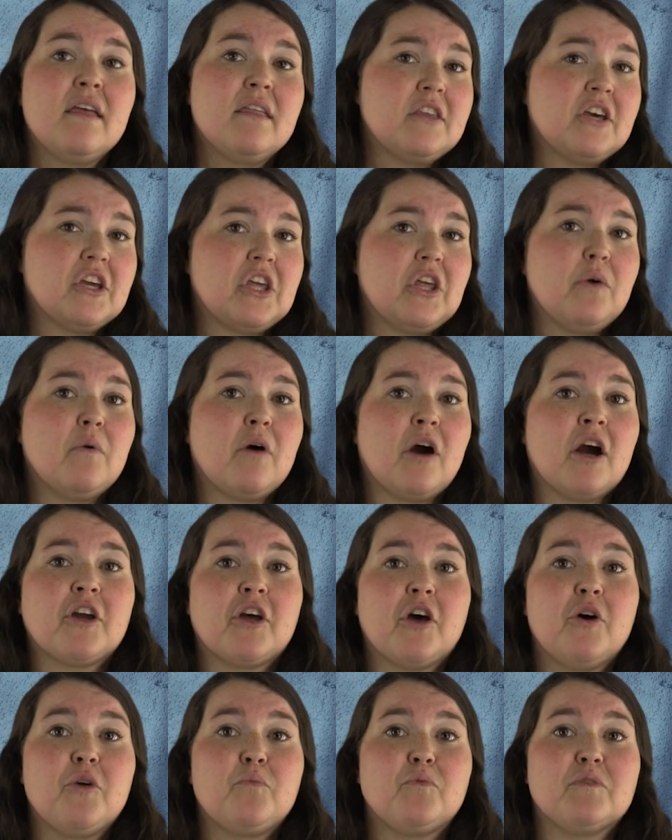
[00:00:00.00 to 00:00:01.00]
The QR
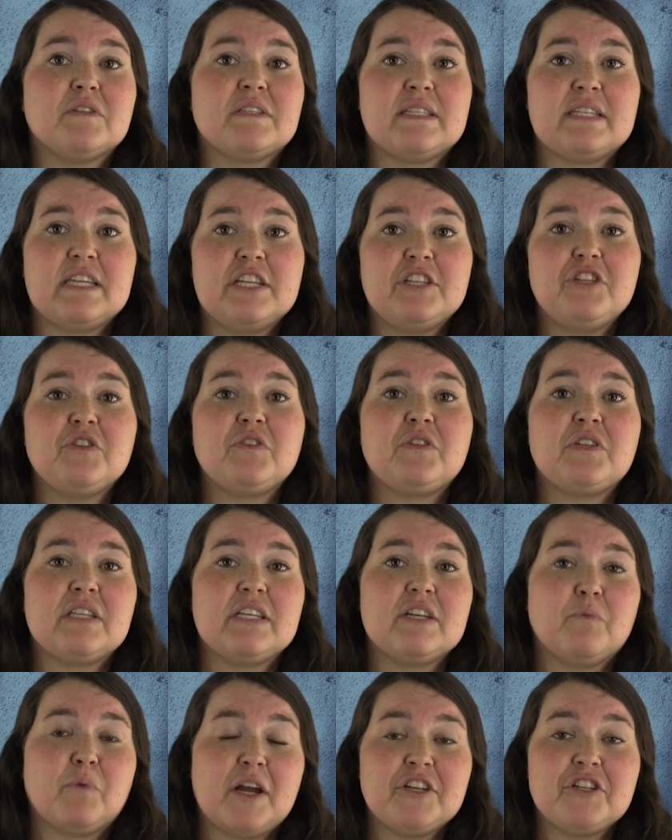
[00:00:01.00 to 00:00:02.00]
code will send you to
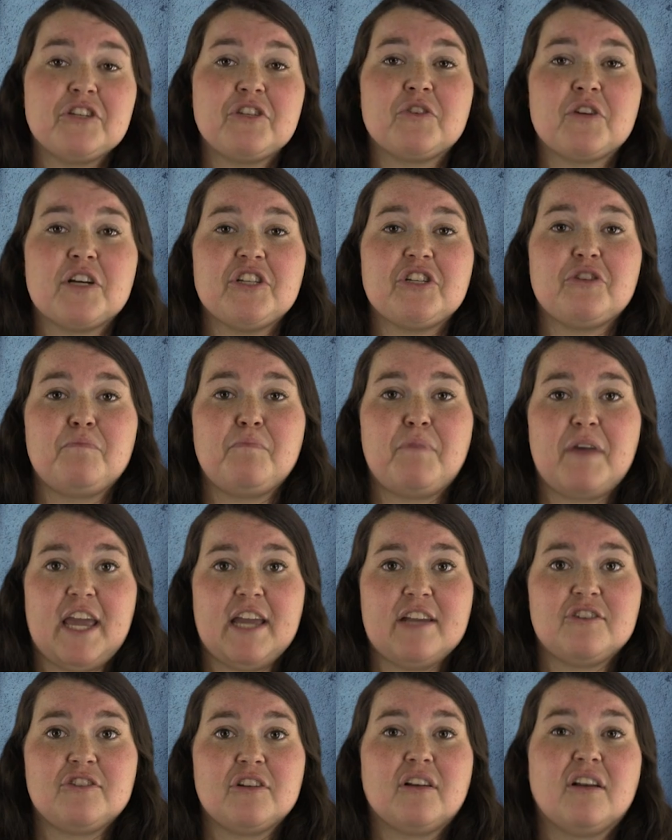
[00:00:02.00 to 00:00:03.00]
the registration
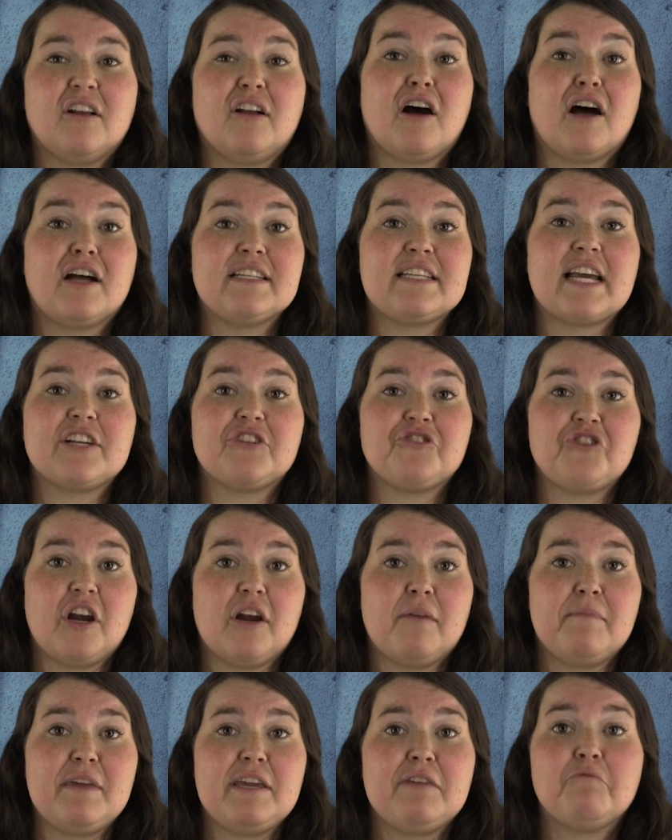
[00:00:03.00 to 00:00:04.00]
page. Contact
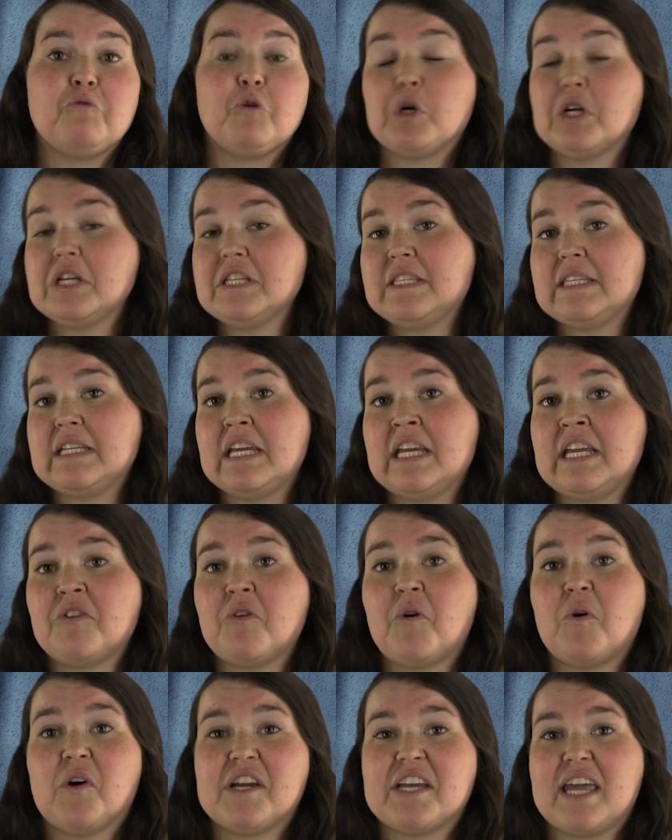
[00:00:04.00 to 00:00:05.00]
Jeremy,
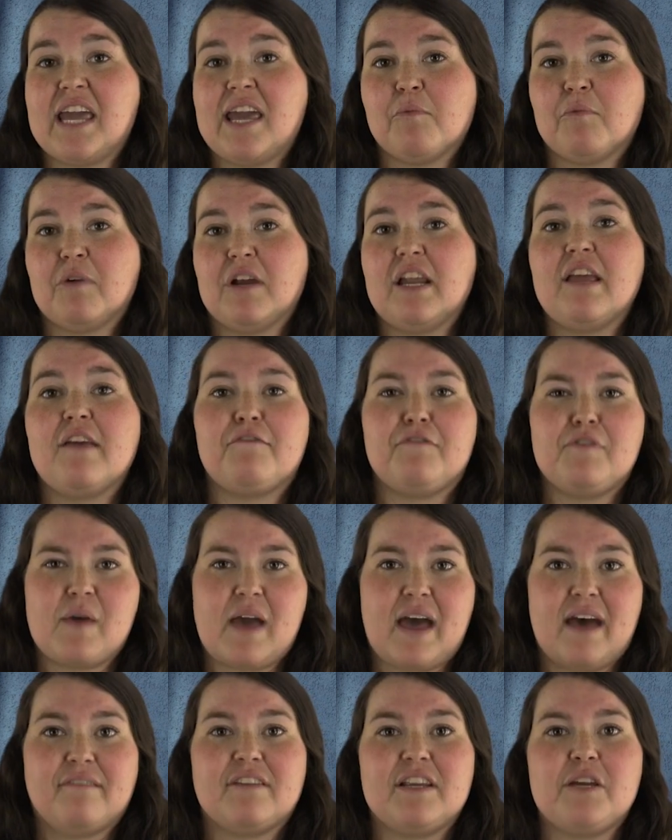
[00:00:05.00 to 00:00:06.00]
Christine, or Cameron if you
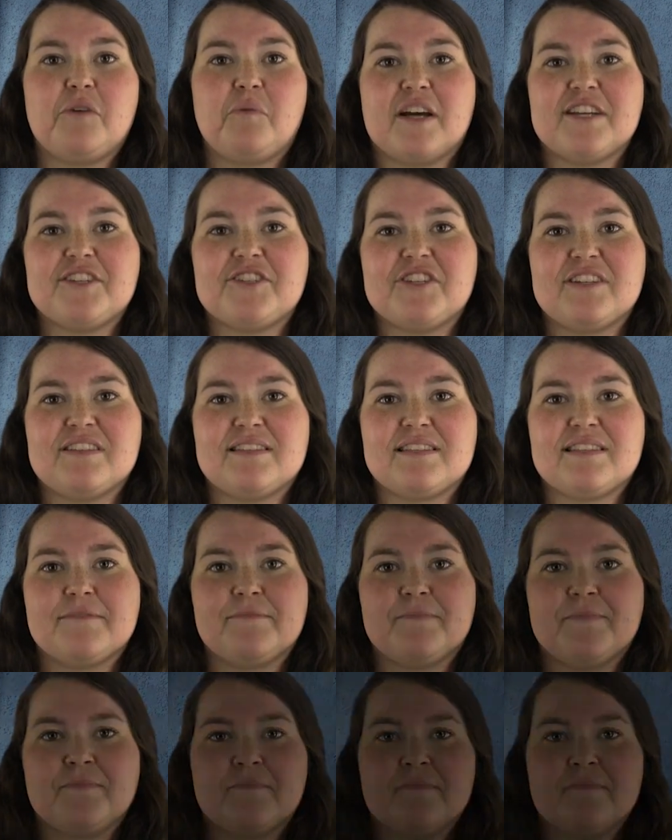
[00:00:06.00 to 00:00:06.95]
have any questions.